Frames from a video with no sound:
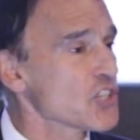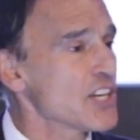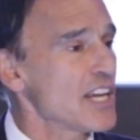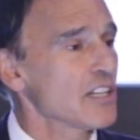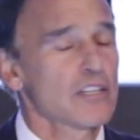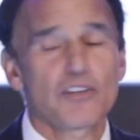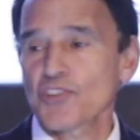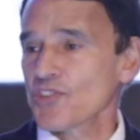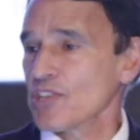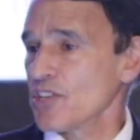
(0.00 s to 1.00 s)
the
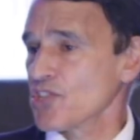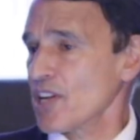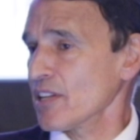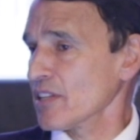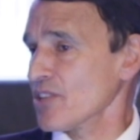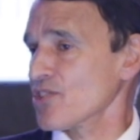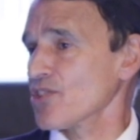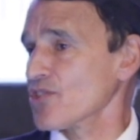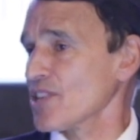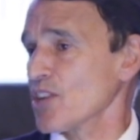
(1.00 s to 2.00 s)
jailers see the
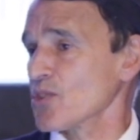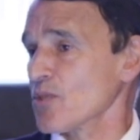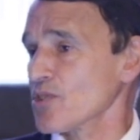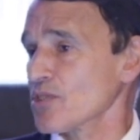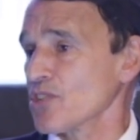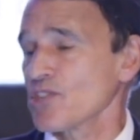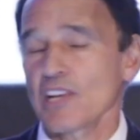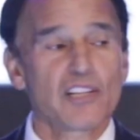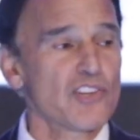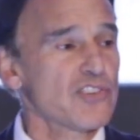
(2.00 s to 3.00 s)
jailees as dangerous, the
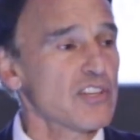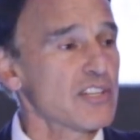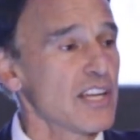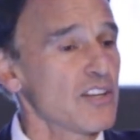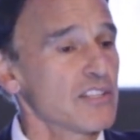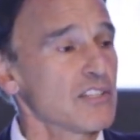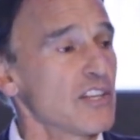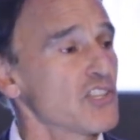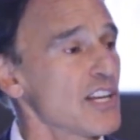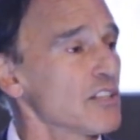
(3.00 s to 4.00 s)
jailees see
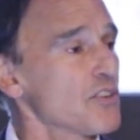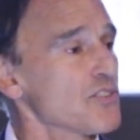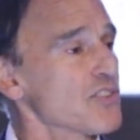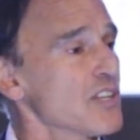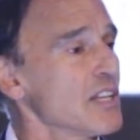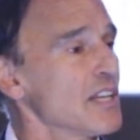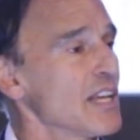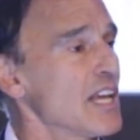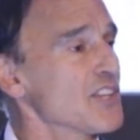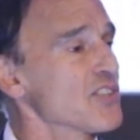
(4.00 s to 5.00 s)
the jailers
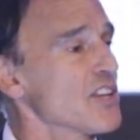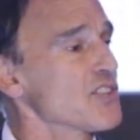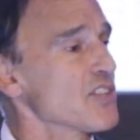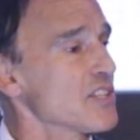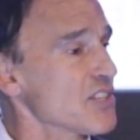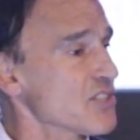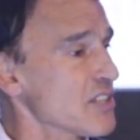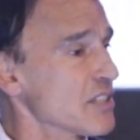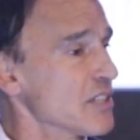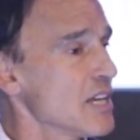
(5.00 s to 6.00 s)
as
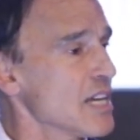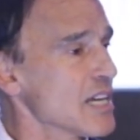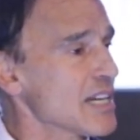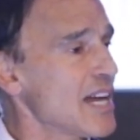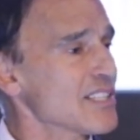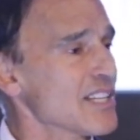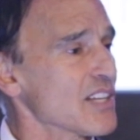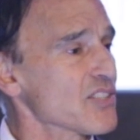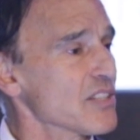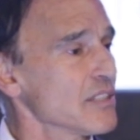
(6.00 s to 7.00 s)
sadistic.
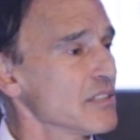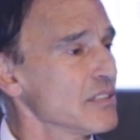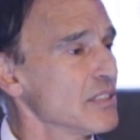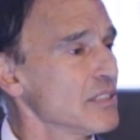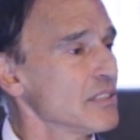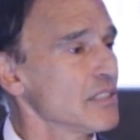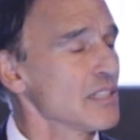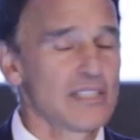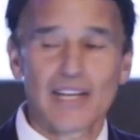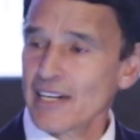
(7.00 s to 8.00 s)
Context,
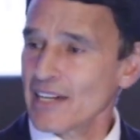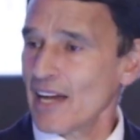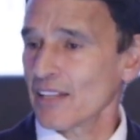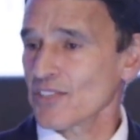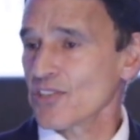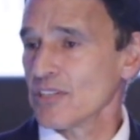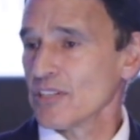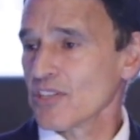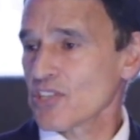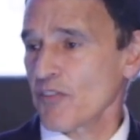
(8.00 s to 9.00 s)
not
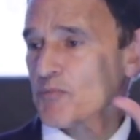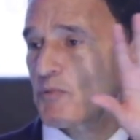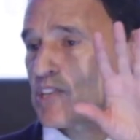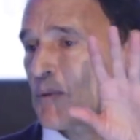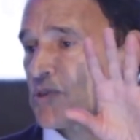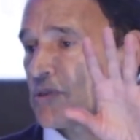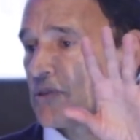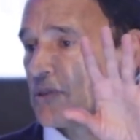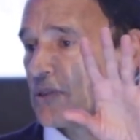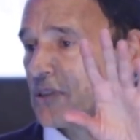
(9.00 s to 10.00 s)
knowledge, shapes
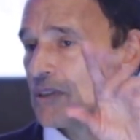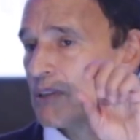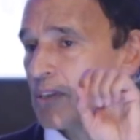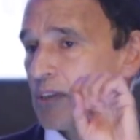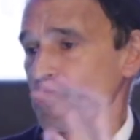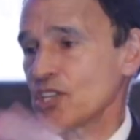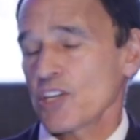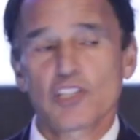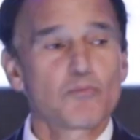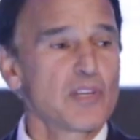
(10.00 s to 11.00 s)
perception,
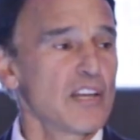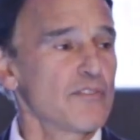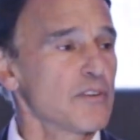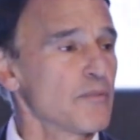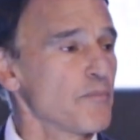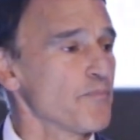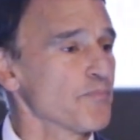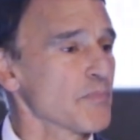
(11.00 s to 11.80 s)
changes behavior.